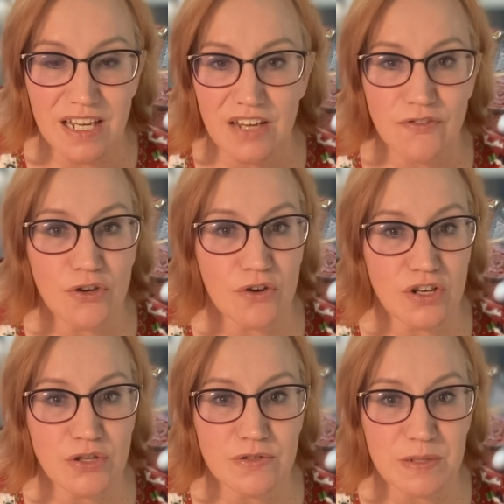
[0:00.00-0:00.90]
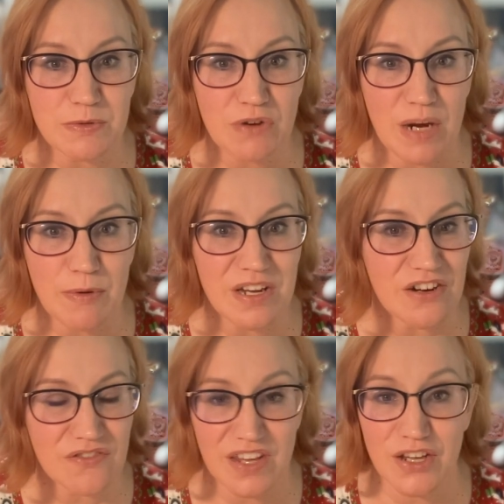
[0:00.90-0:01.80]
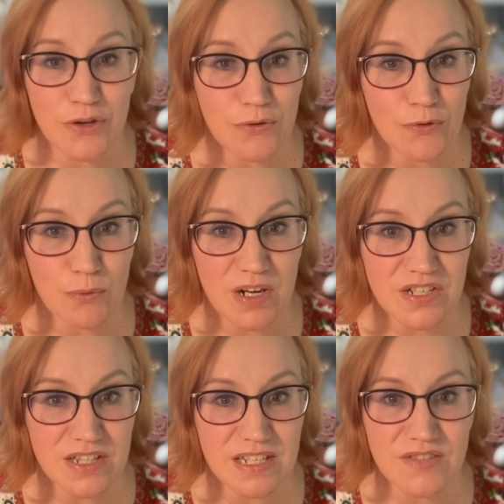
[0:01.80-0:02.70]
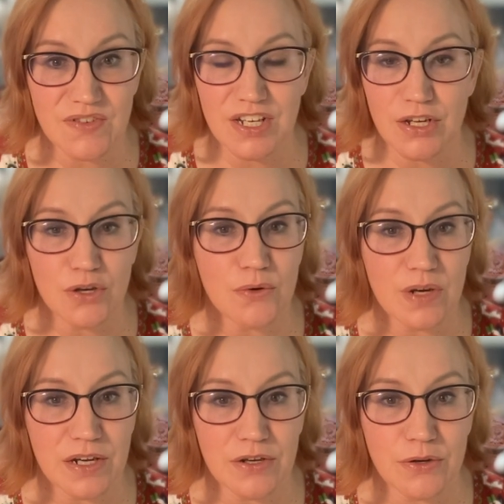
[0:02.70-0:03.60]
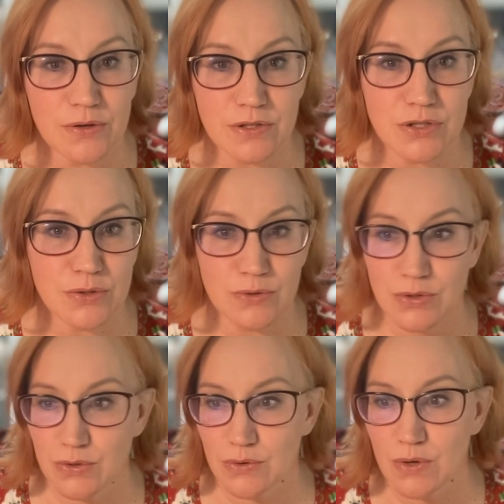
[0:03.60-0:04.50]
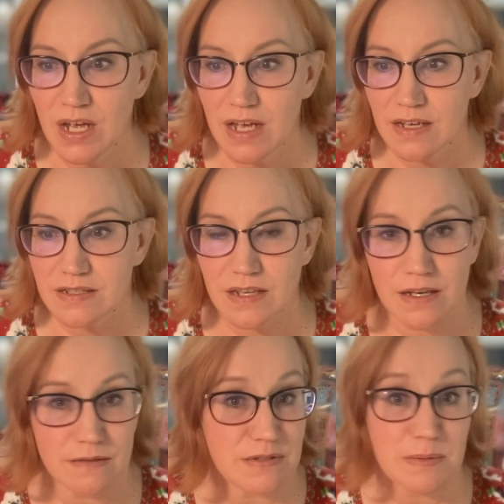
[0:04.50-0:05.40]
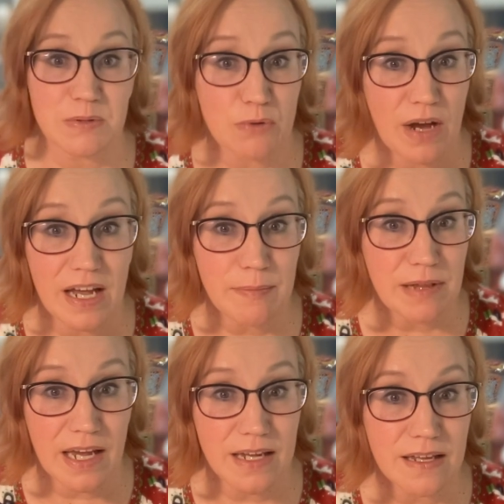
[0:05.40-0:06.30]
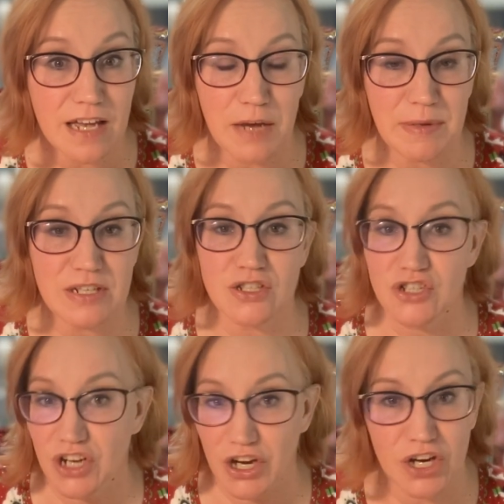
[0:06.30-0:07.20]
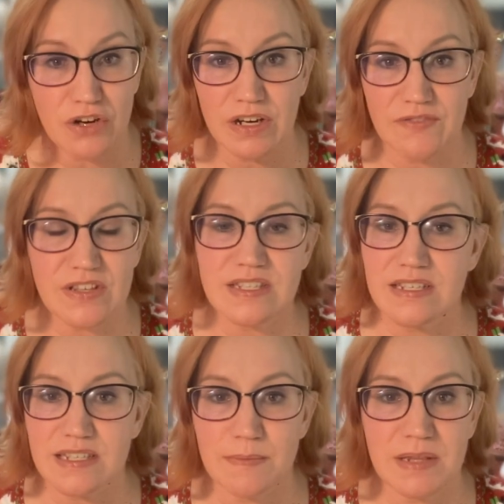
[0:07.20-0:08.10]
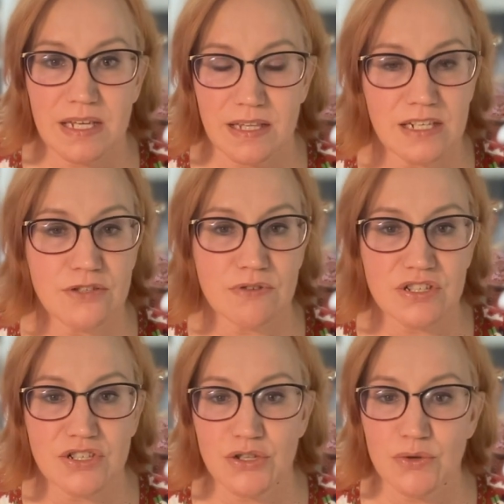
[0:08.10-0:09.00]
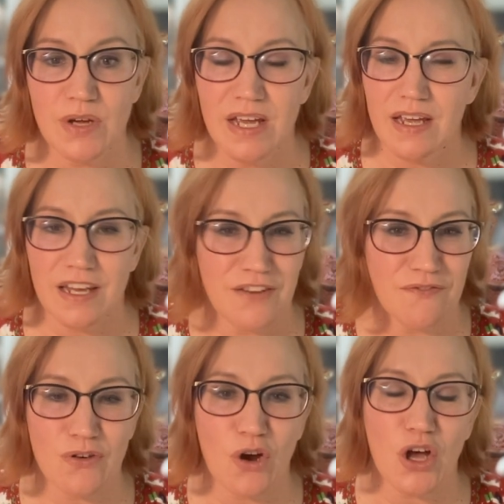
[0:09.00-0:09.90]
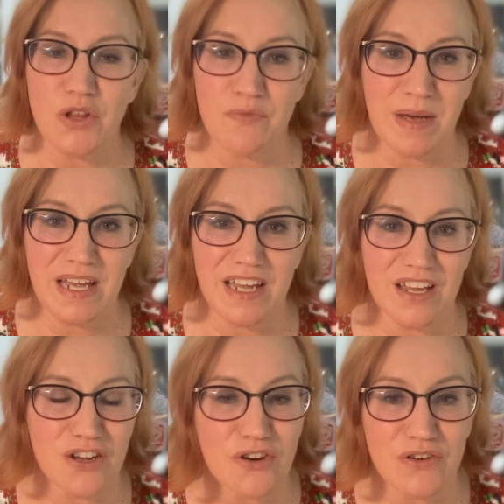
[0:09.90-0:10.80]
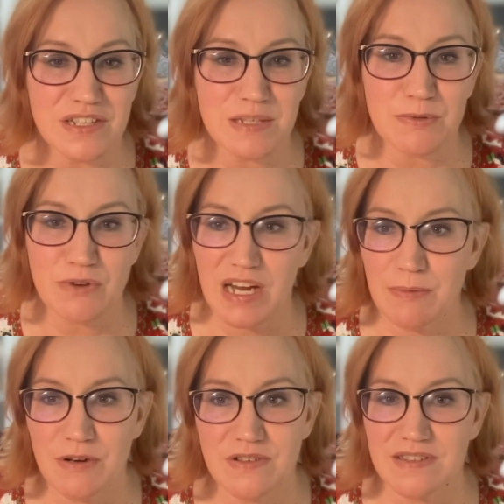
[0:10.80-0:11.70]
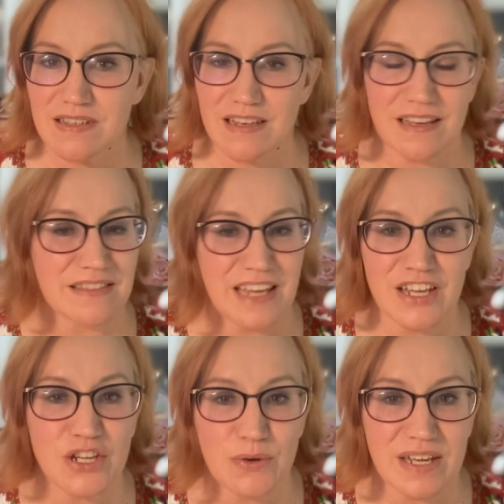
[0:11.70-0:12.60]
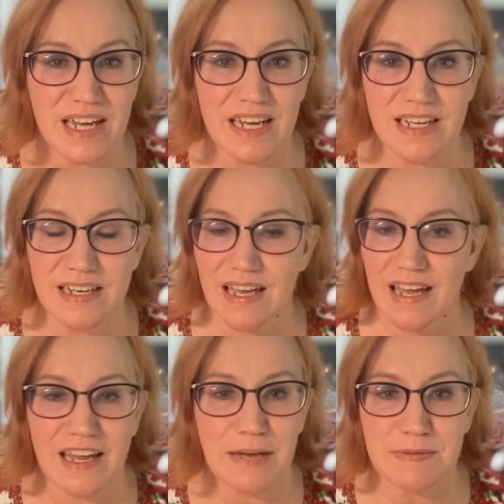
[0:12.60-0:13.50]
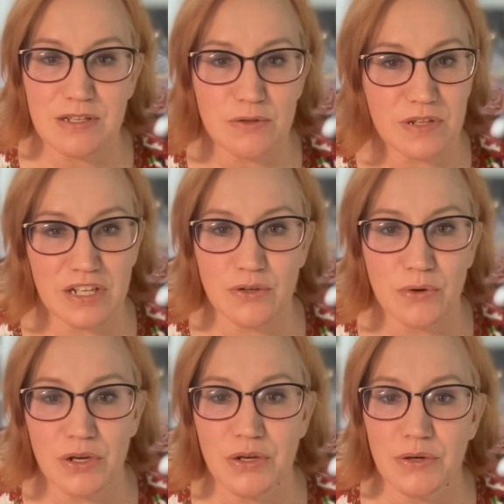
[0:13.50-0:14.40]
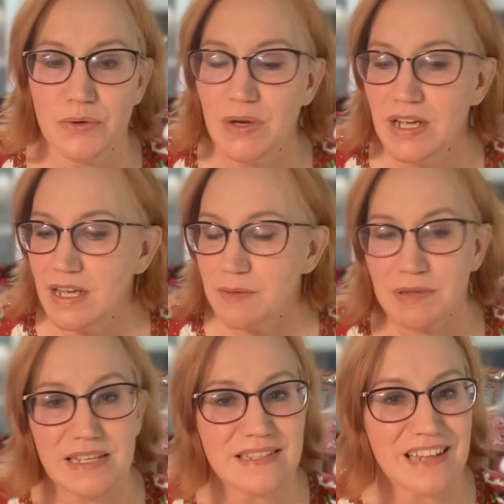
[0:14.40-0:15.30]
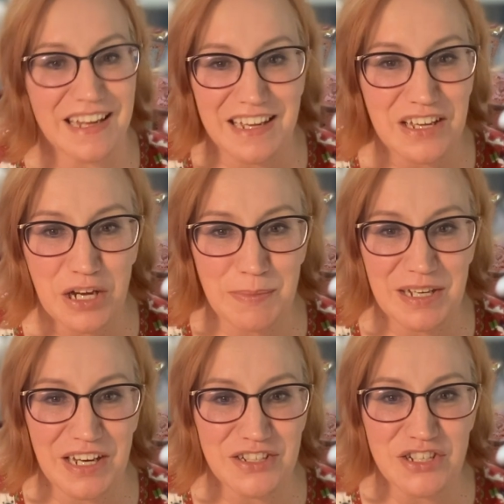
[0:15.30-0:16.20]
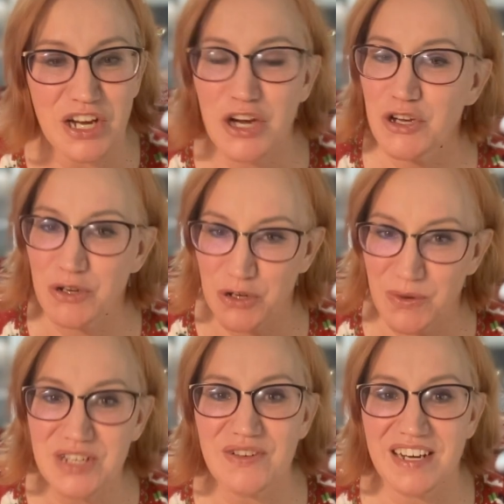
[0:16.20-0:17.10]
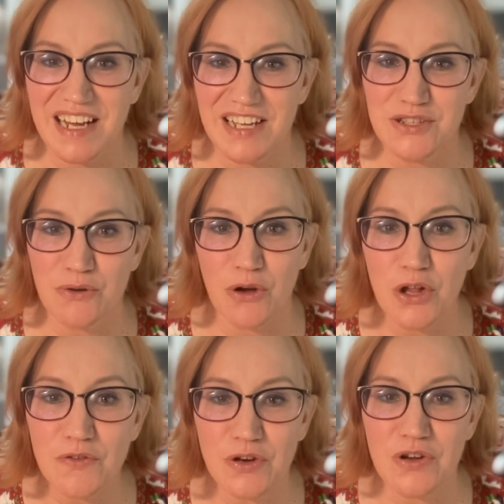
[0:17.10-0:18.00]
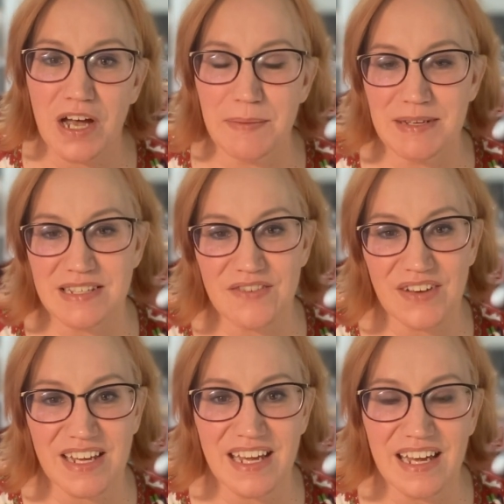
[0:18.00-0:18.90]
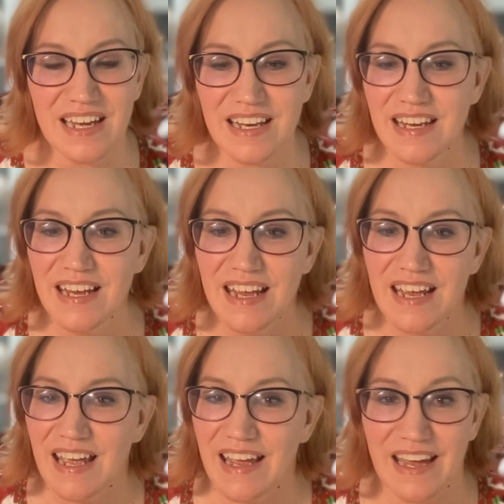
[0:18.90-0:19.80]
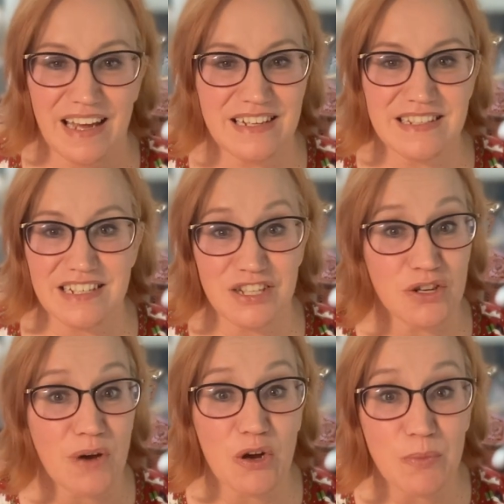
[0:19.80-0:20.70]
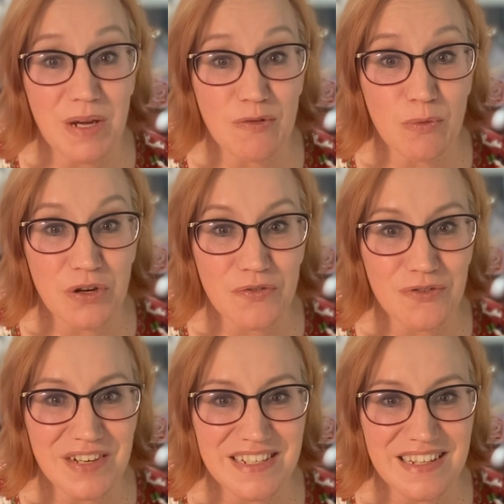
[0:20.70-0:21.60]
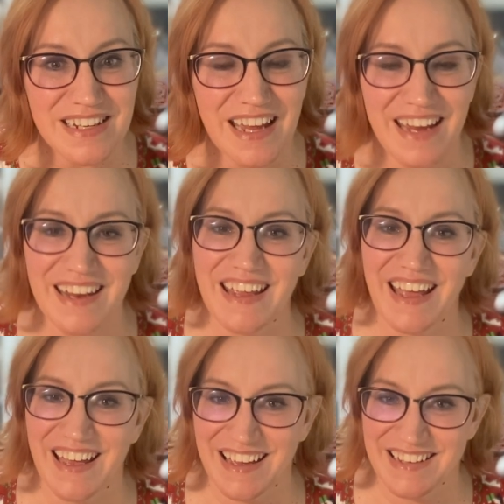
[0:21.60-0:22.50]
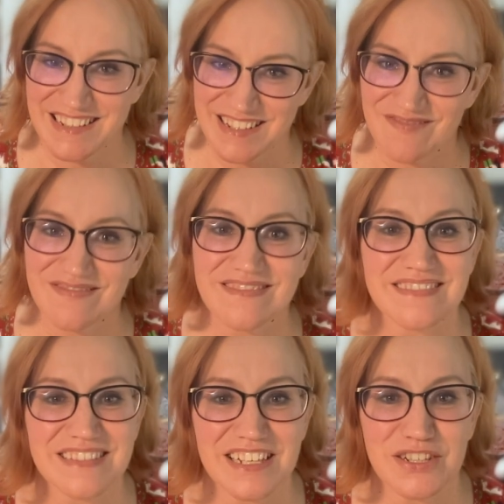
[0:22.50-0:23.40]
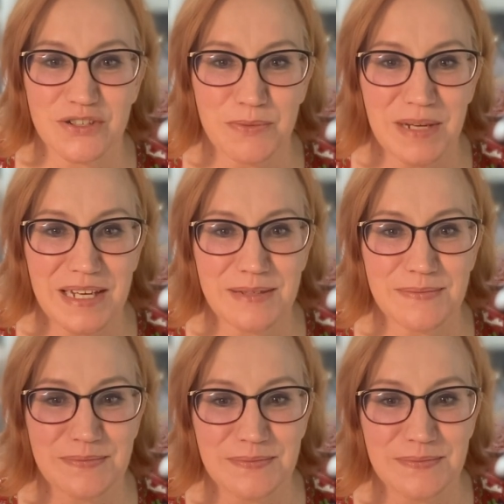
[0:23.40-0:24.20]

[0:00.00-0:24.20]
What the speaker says: If you're a new subscriber here, thank you for watching this video. I encourage you to subscribe, like, comment, share if this is something that interests you. And for all of my current subscribers, thank you again. I absolutely adore you. Please like, comment, and share. You know, I try to answer all of your comments if I can. And you know, I hope you have a wonderful rest of the night and eat your meat.